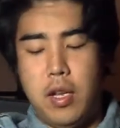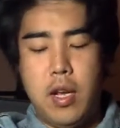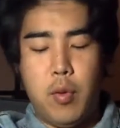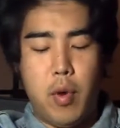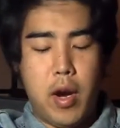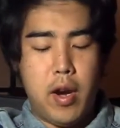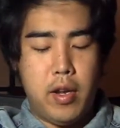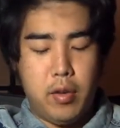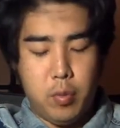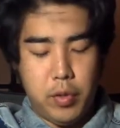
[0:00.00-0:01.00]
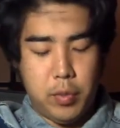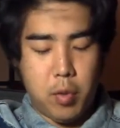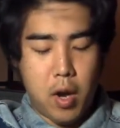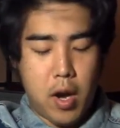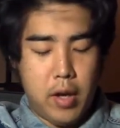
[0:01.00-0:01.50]
And I wear it with
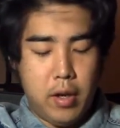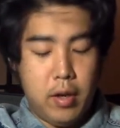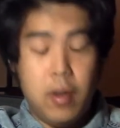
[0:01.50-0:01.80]
pride.